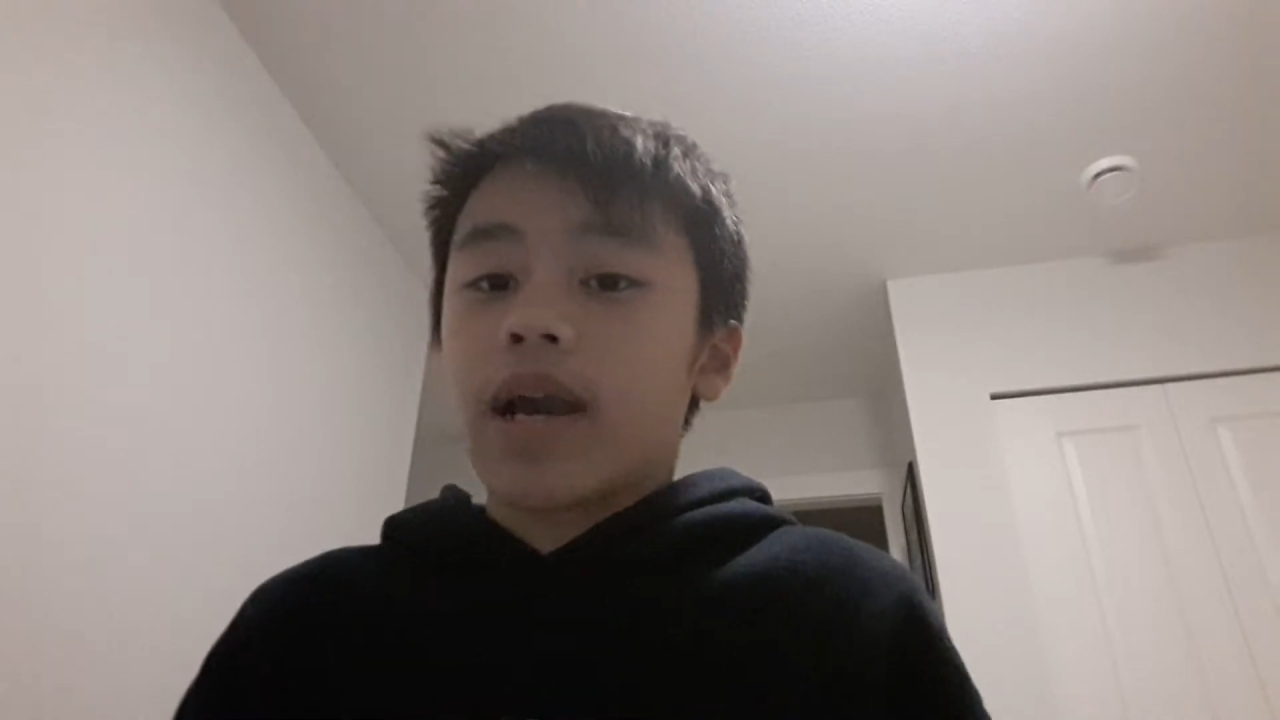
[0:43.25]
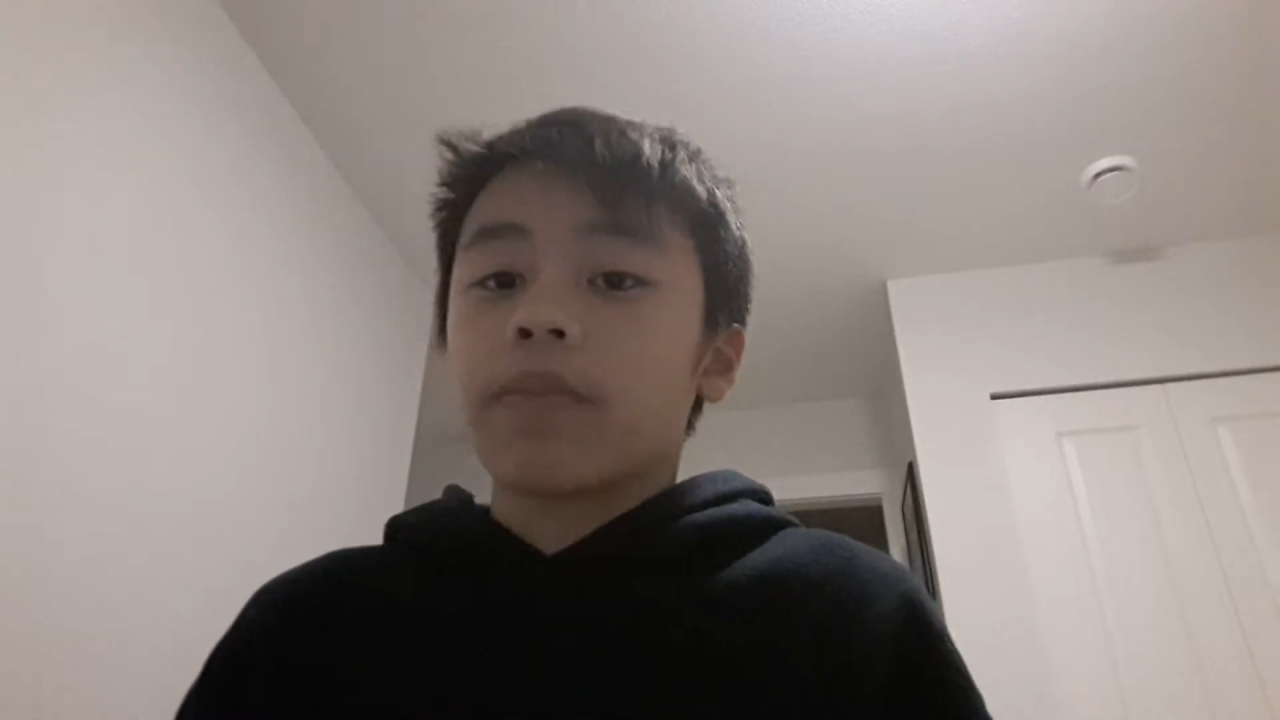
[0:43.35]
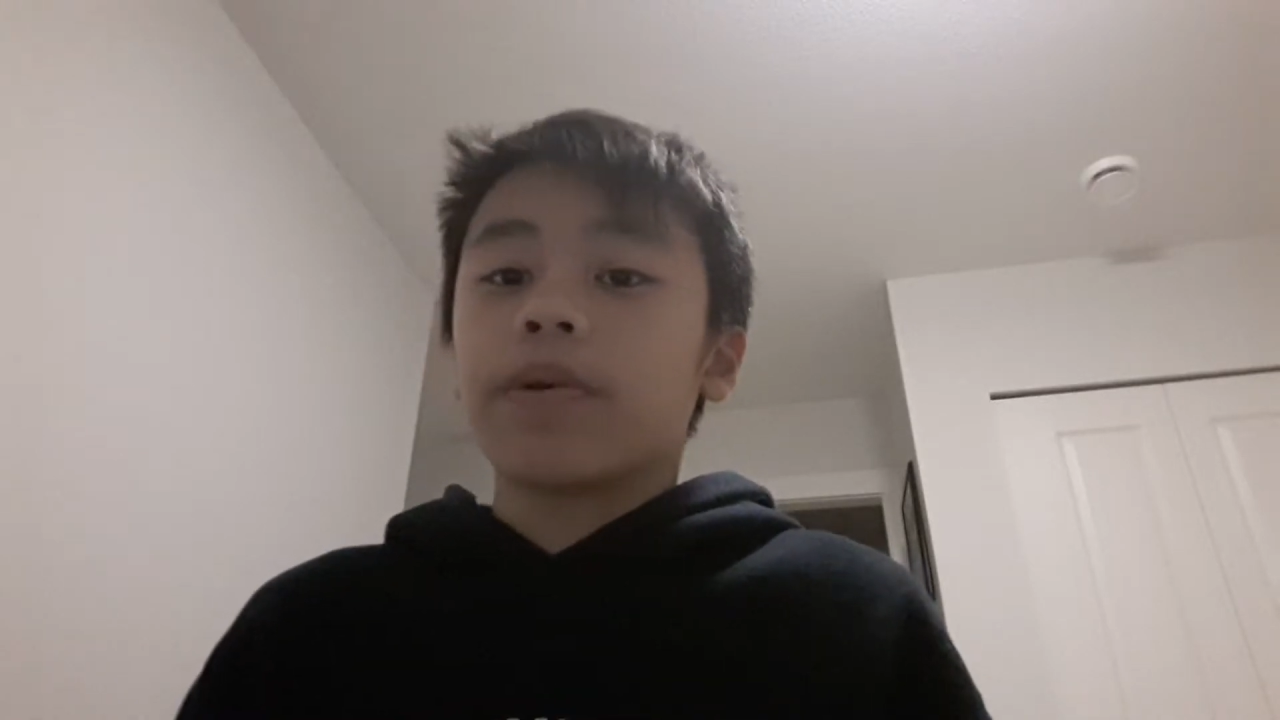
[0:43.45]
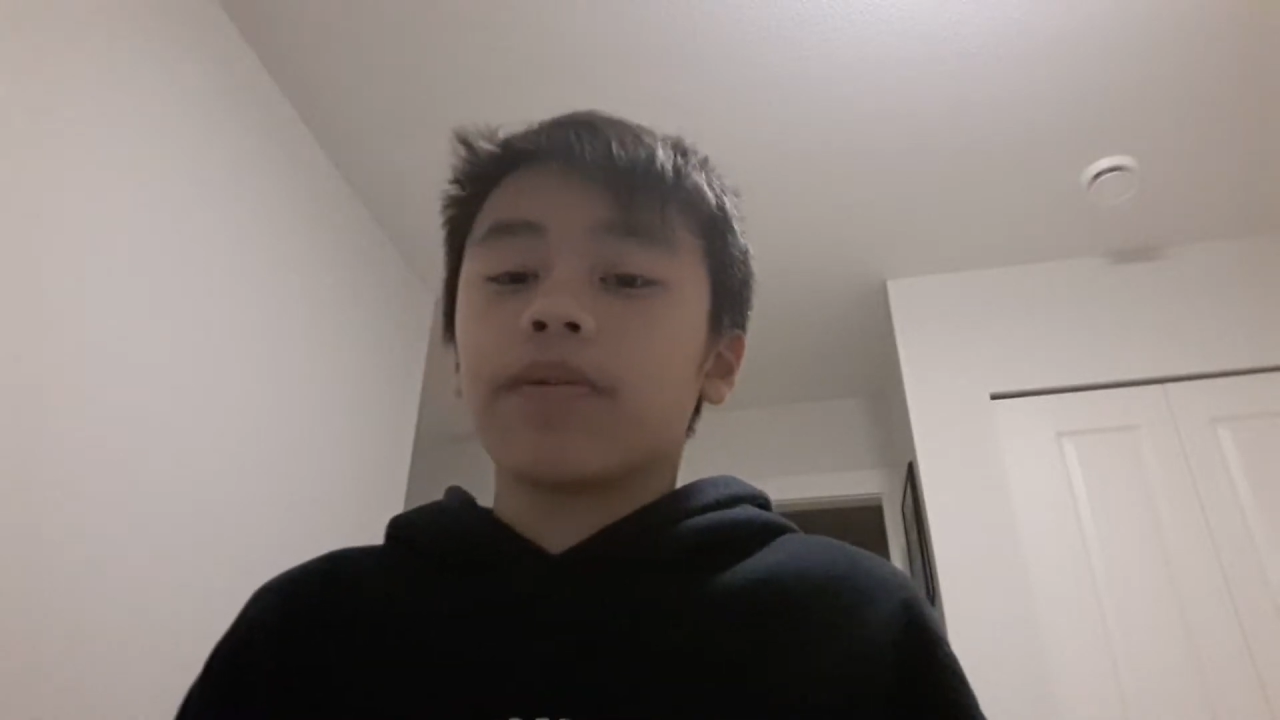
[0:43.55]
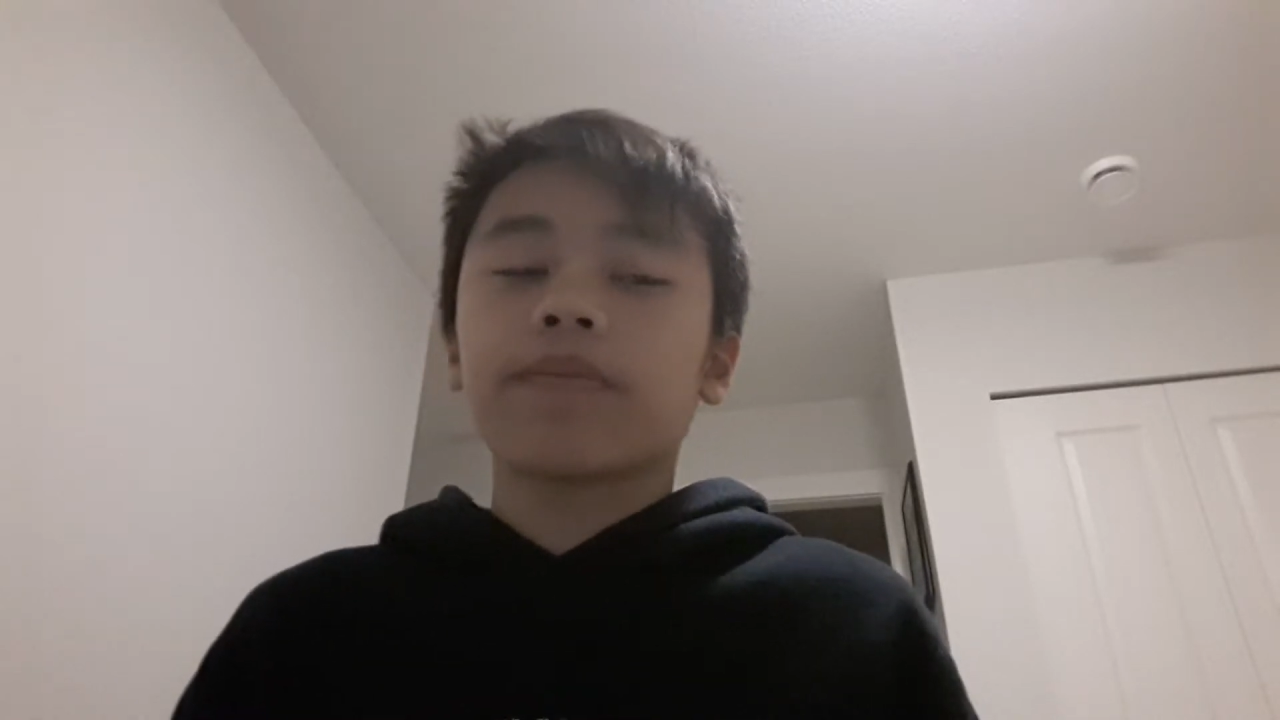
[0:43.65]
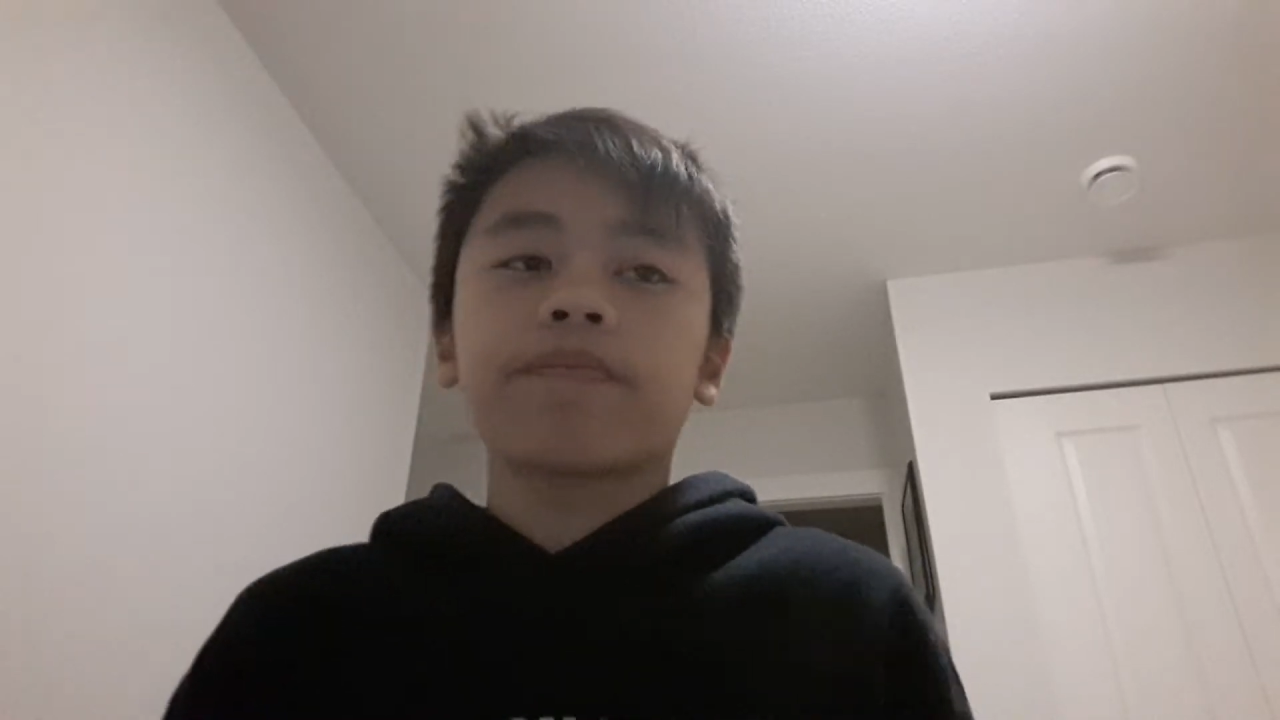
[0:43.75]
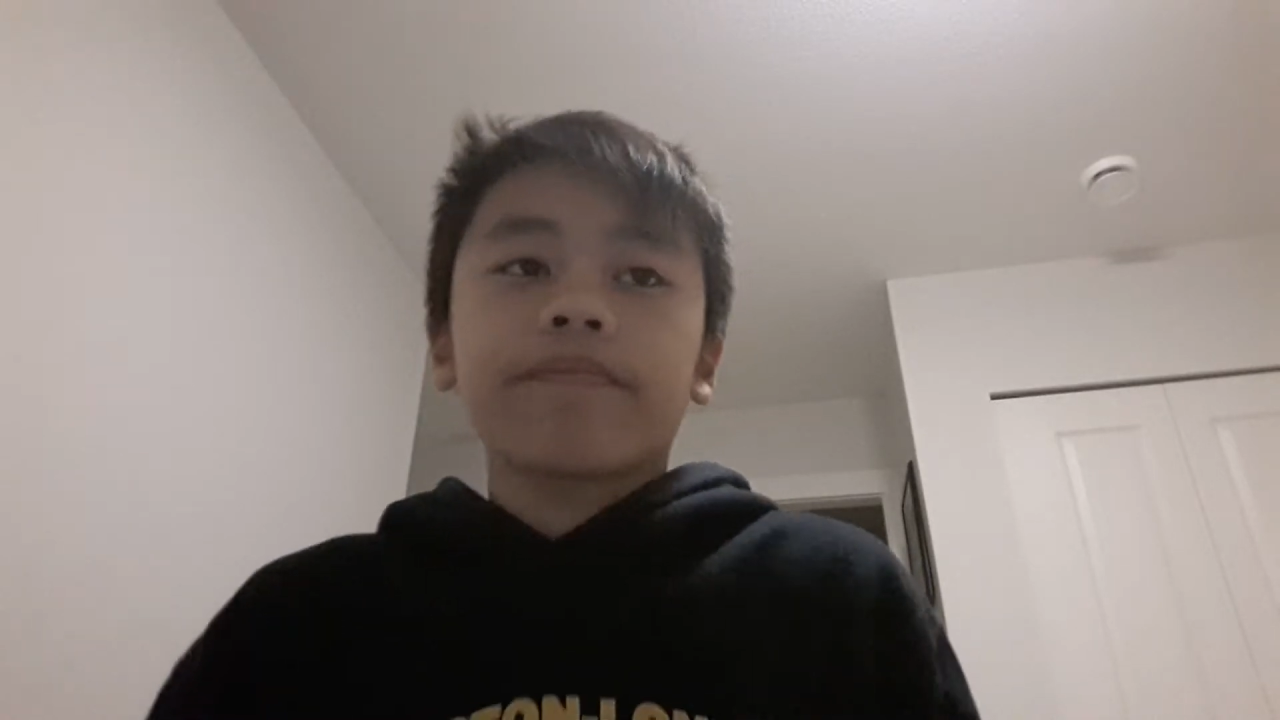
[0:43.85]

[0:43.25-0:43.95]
happy.